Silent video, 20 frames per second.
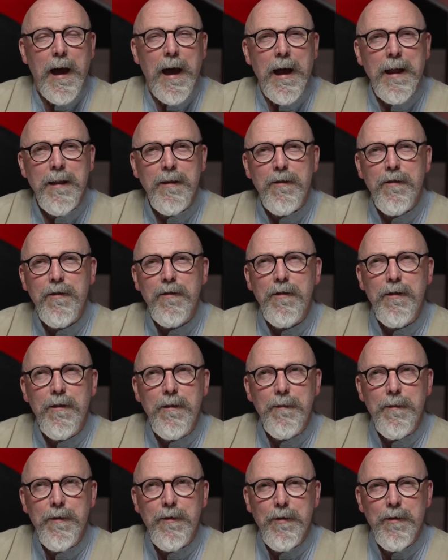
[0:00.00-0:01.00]
and
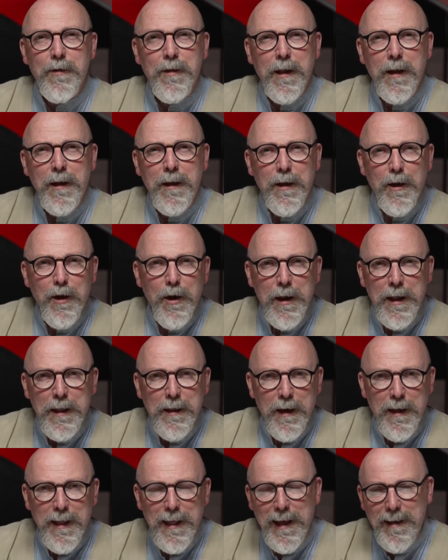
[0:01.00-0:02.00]
so it was the
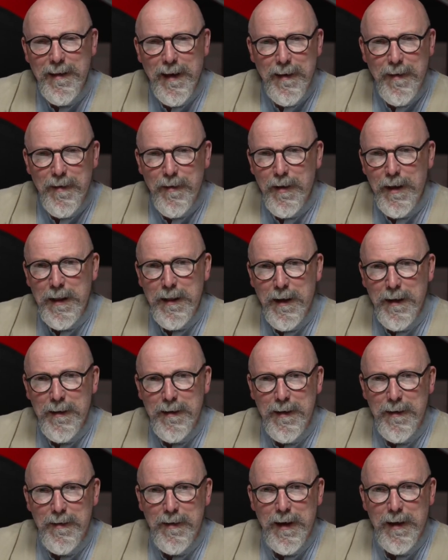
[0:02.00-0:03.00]
late 80s, early
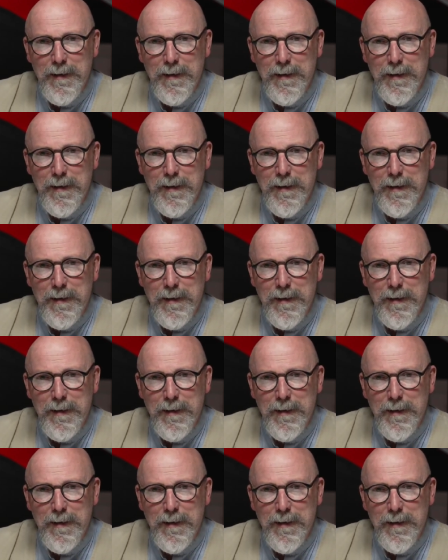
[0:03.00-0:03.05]
90s.